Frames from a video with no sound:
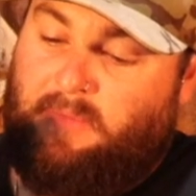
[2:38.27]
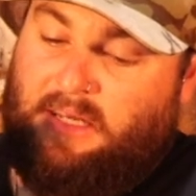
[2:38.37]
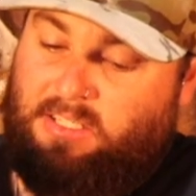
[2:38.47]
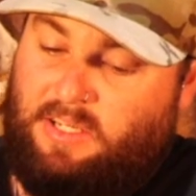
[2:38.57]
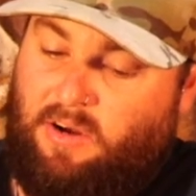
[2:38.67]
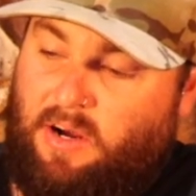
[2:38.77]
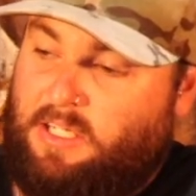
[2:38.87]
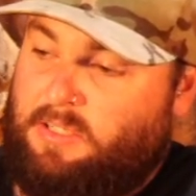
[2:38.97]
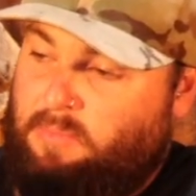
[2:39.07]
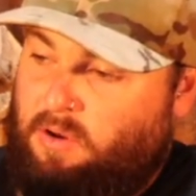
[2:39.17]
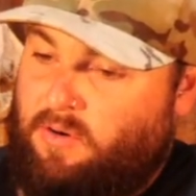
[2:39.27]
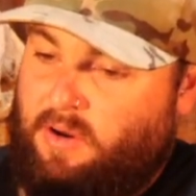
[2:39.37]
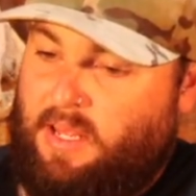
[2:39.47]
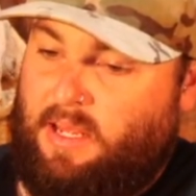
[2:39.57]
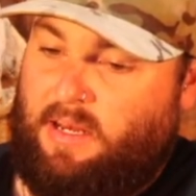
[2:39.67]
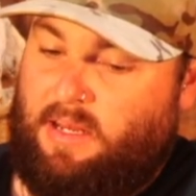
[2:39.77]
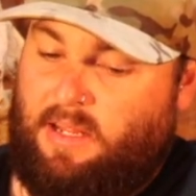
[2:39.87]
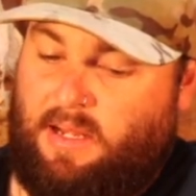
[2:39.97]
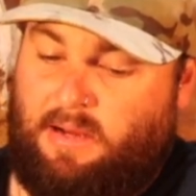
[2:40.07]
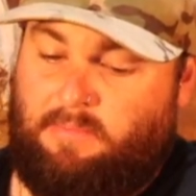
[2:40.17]
this is a nice moderate kit.
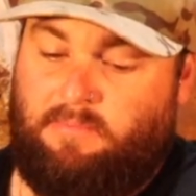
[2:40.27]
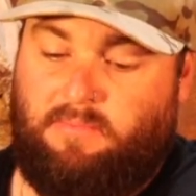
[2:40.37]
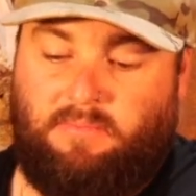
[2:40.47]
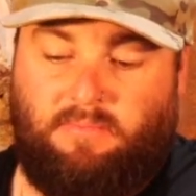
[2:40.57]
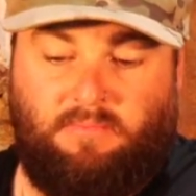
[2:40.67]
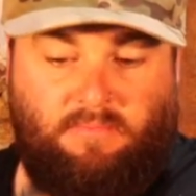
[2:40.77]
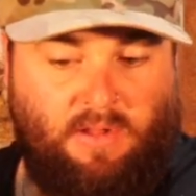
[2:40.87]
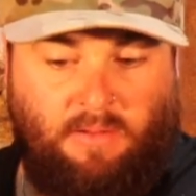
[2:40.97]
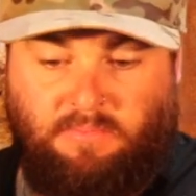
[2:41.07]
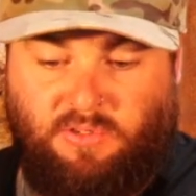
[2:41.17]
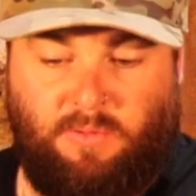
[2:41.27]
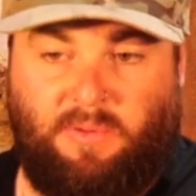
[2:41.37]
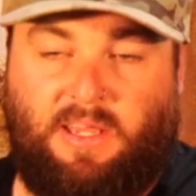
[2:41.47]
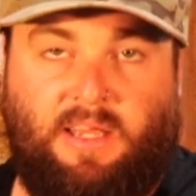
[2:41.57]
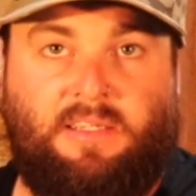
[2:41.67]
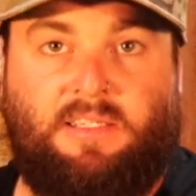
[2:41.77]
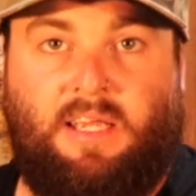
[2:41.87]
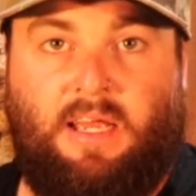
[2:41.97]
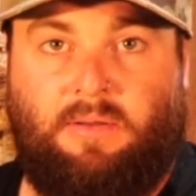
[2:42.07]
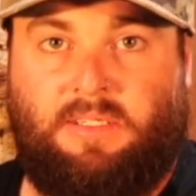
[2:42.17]
I'm super keen to
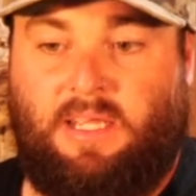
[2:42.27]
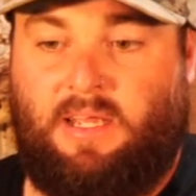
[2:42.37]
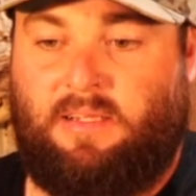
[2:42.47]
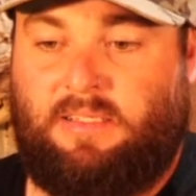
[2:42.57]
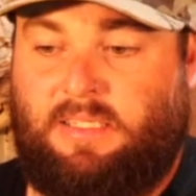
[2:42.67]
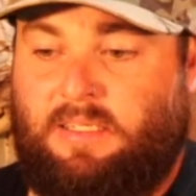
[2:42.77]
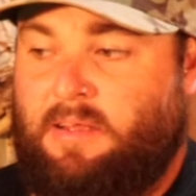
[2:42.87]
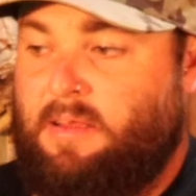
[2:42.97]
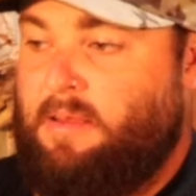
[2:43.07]
see how it sounds,